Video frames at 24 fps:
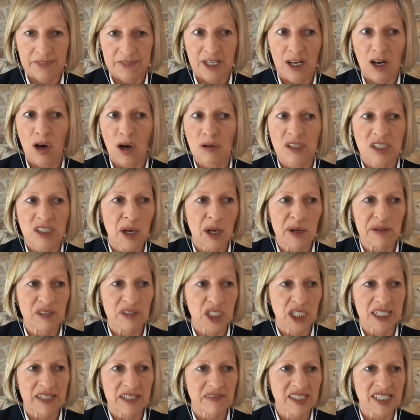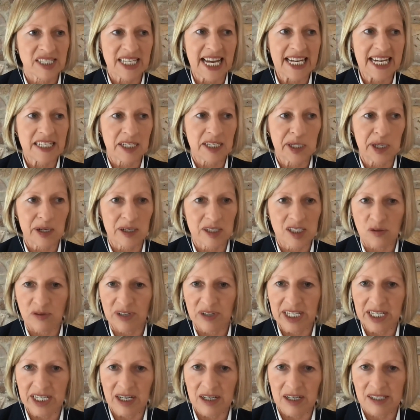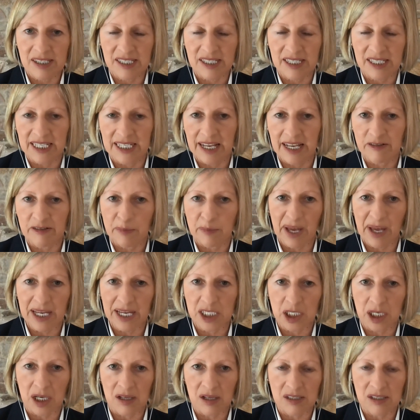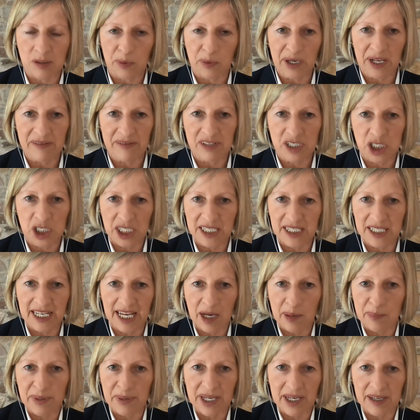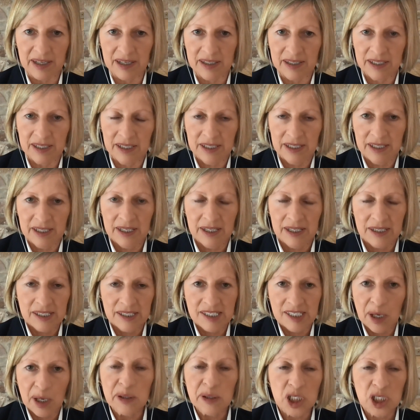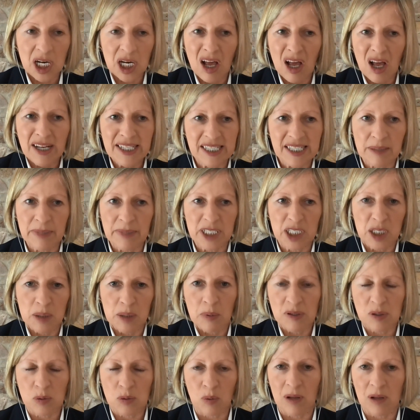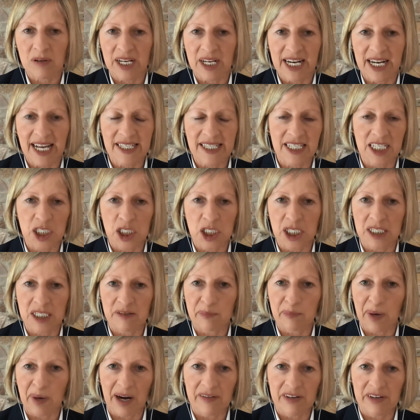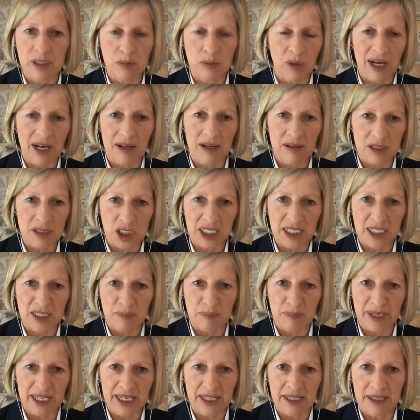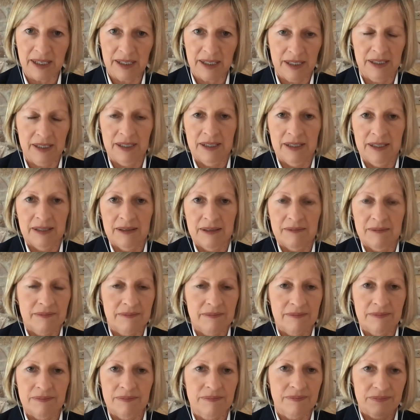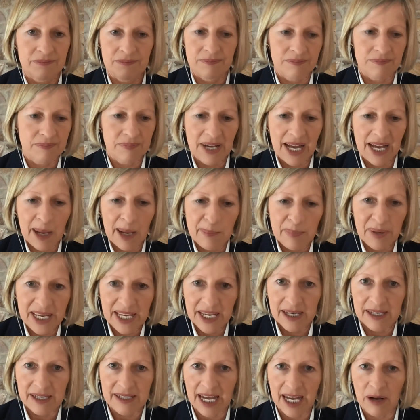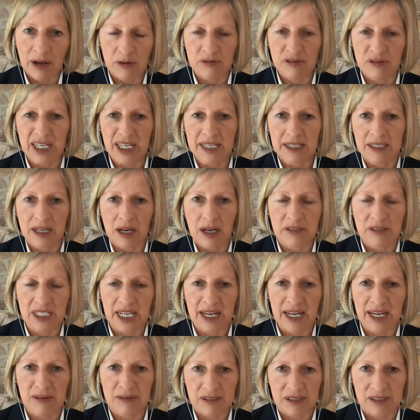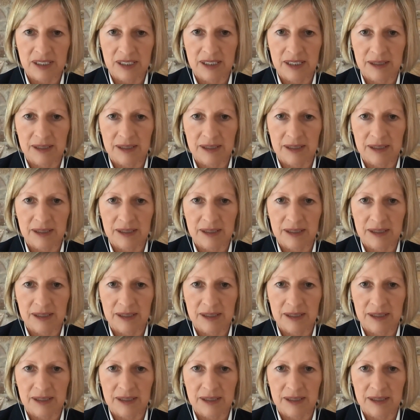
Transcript: Oh, right? If she'd have stayed a nursery nurse and never met Charles, whatever, she'd now be a socialite. Yeah. I mean, she was well connected. She'd have married well. She'd be yeah. happy, healthy, no doubt.